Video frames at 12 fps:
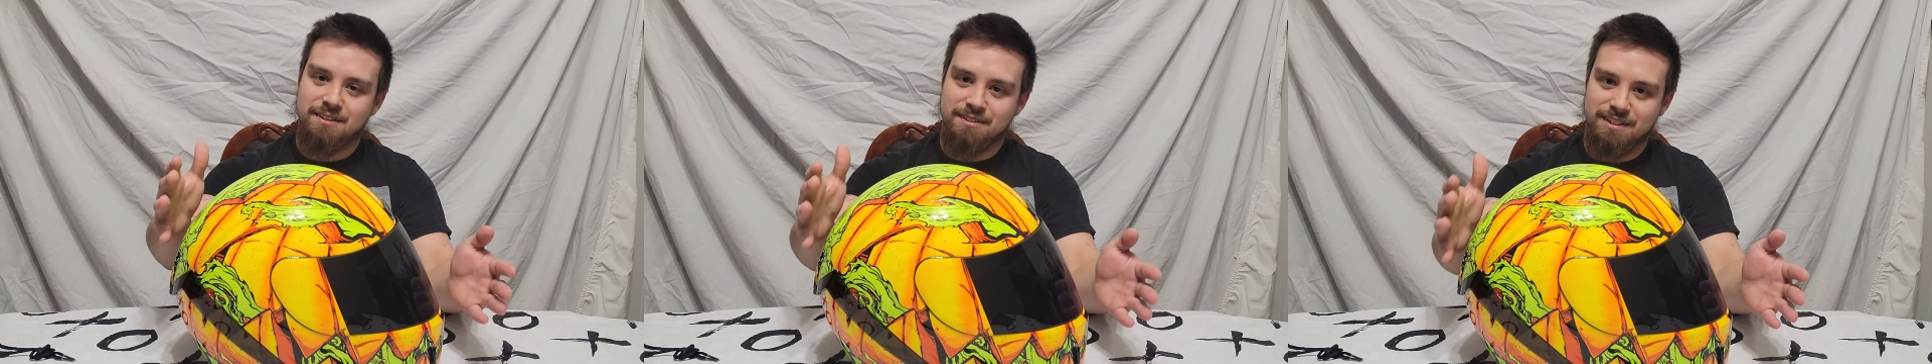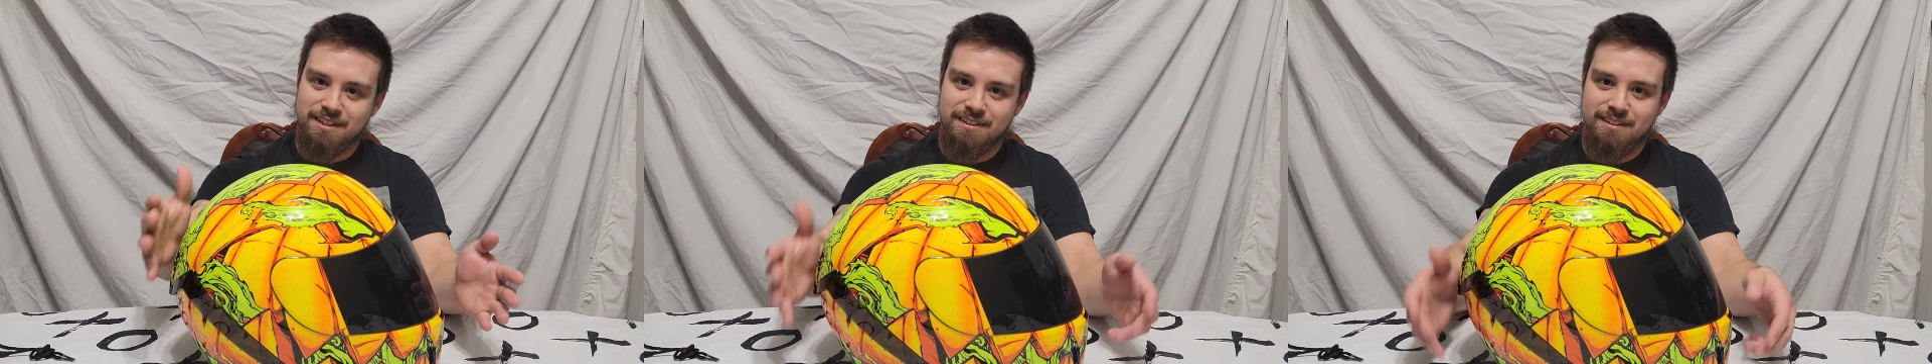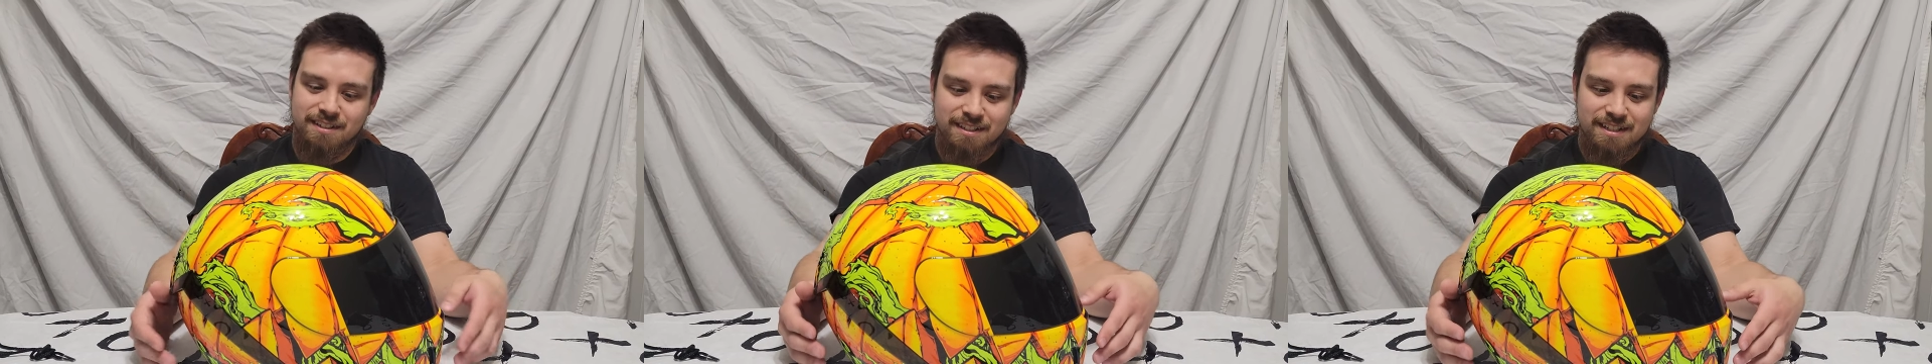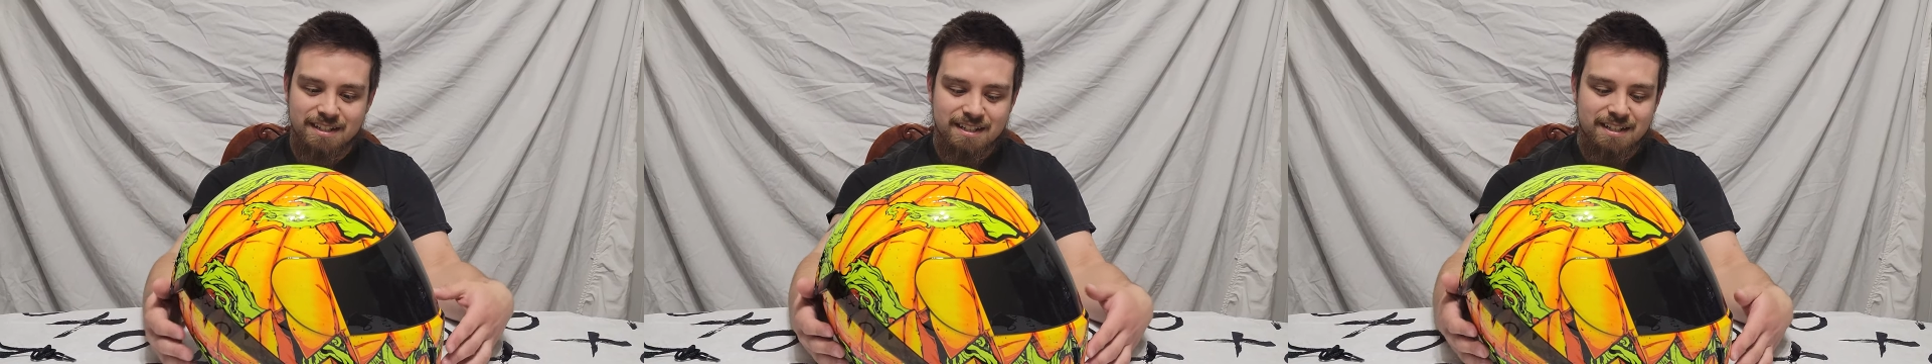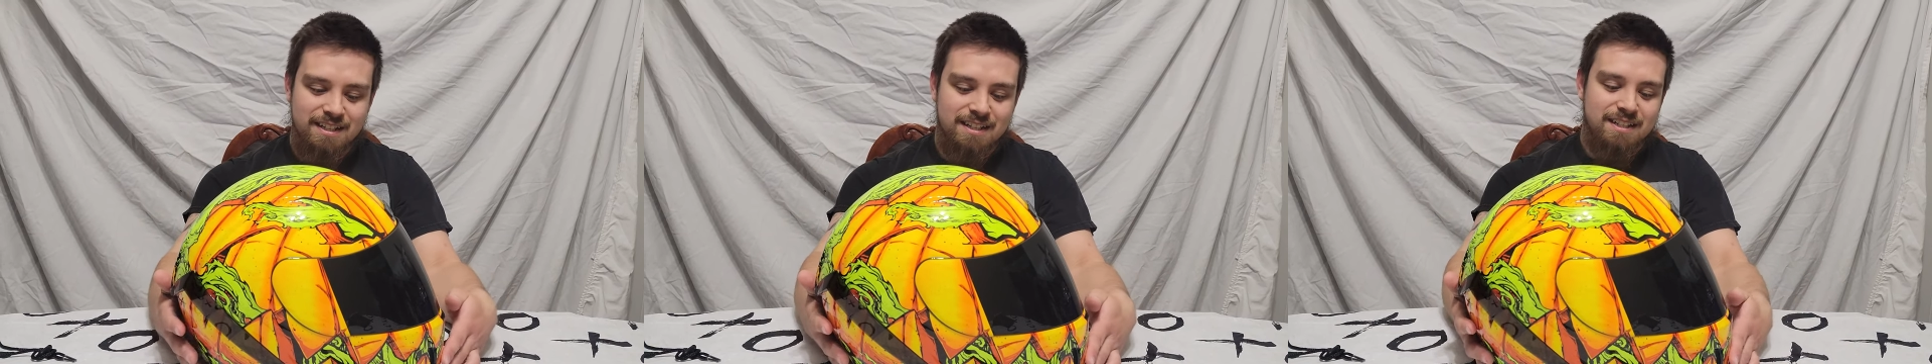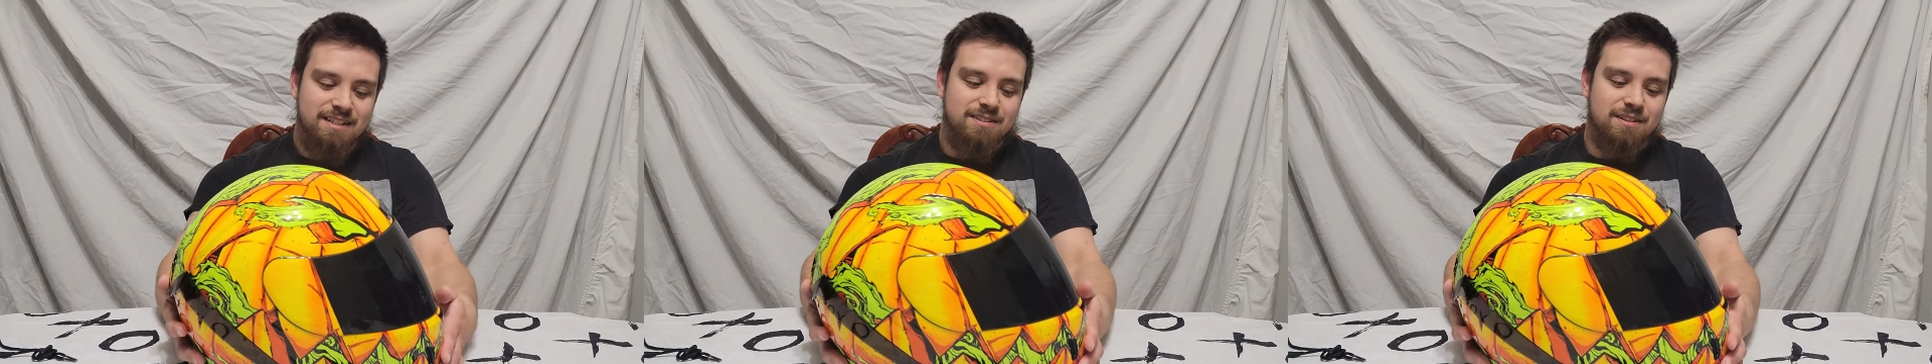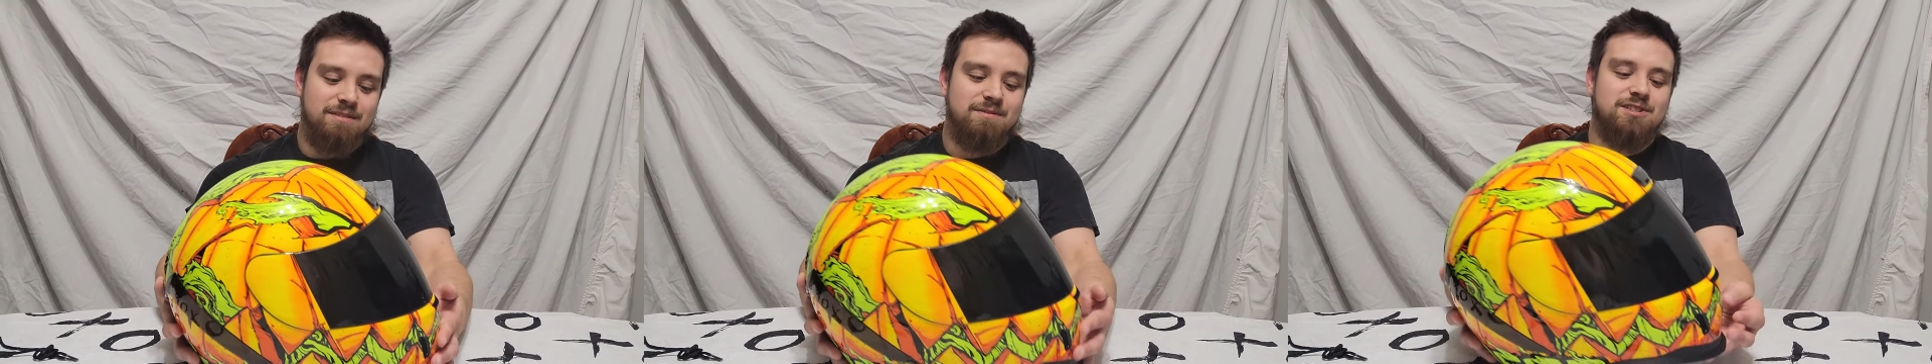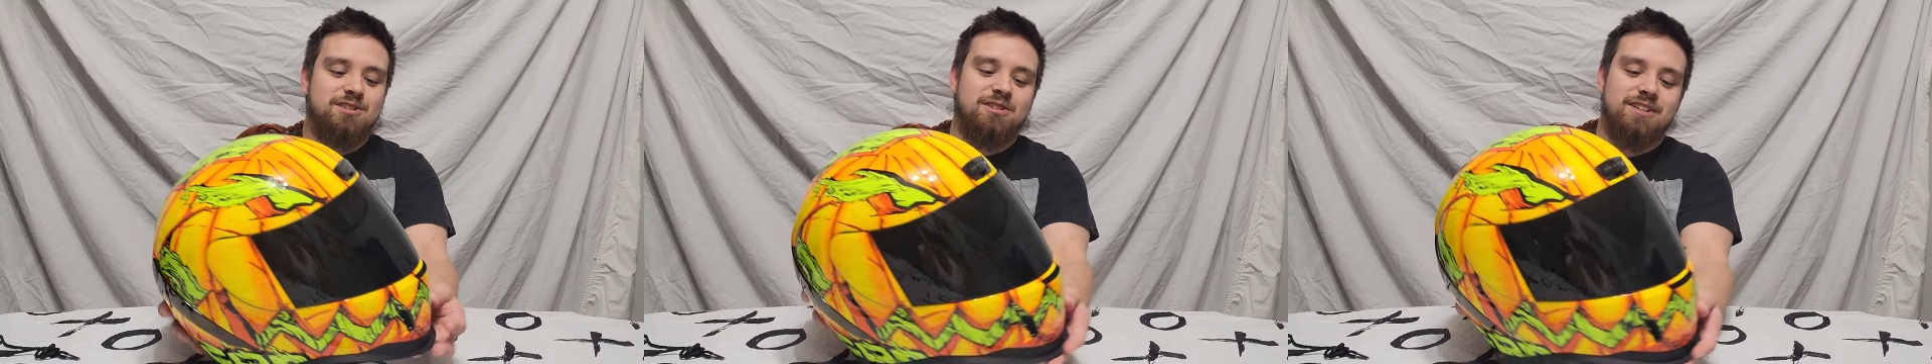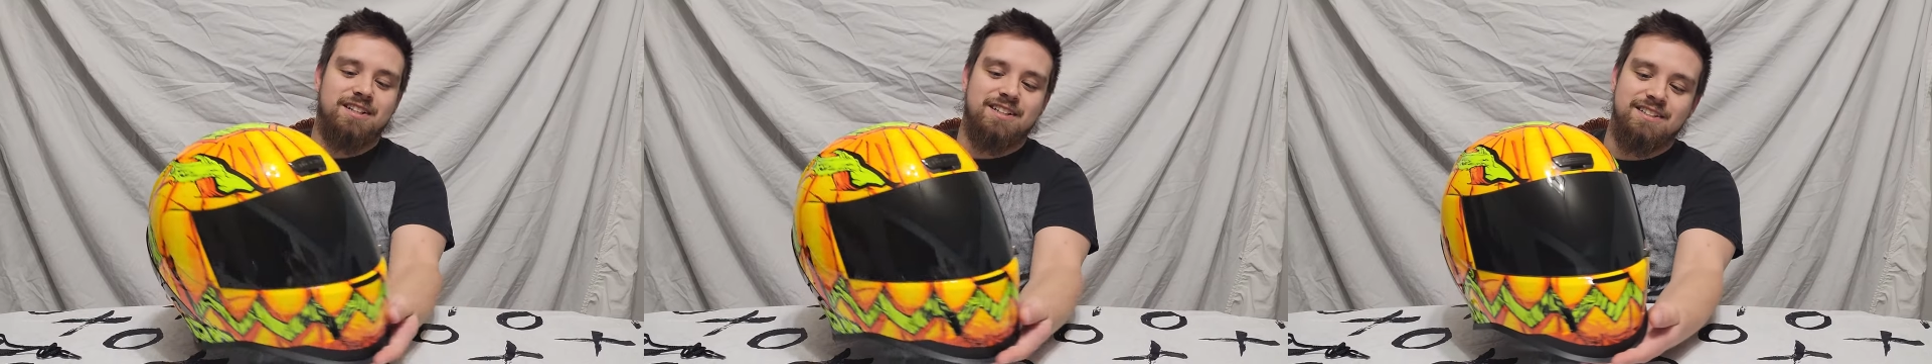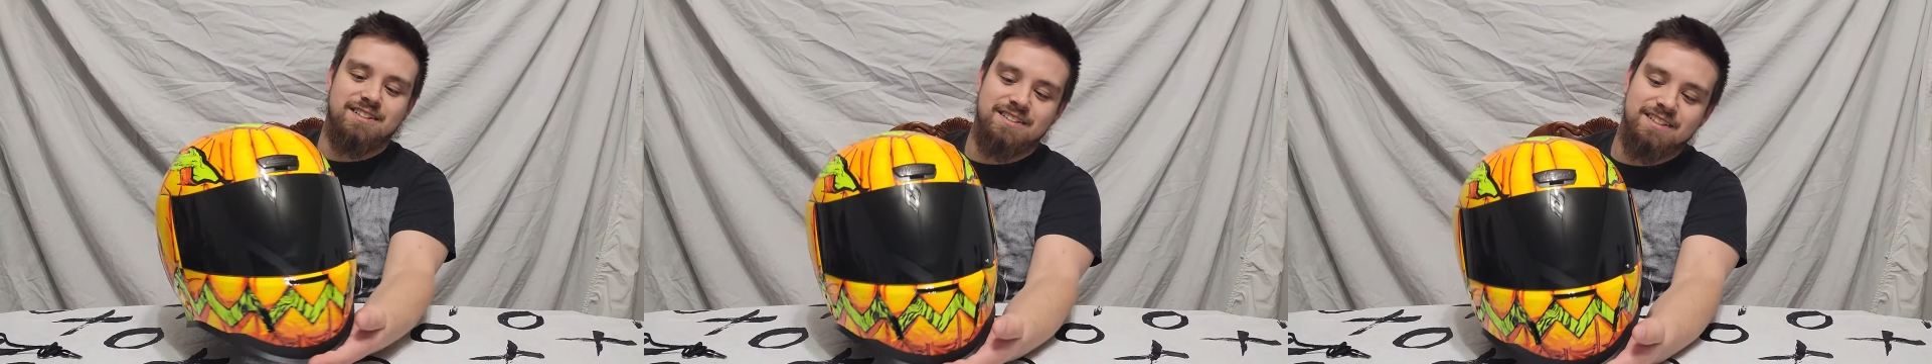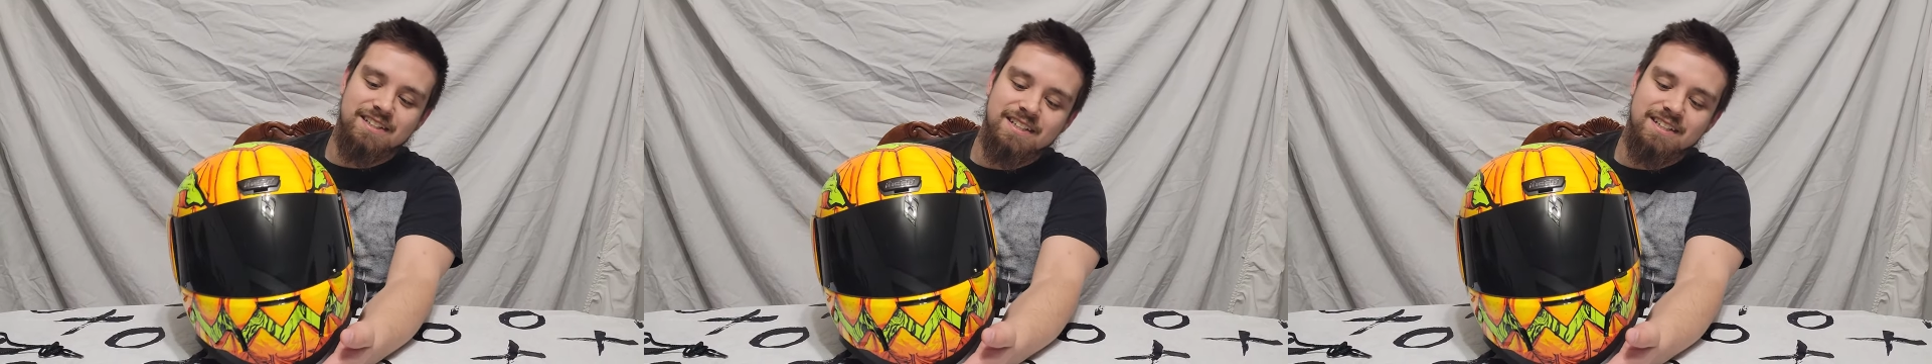lantern So let me show you guys.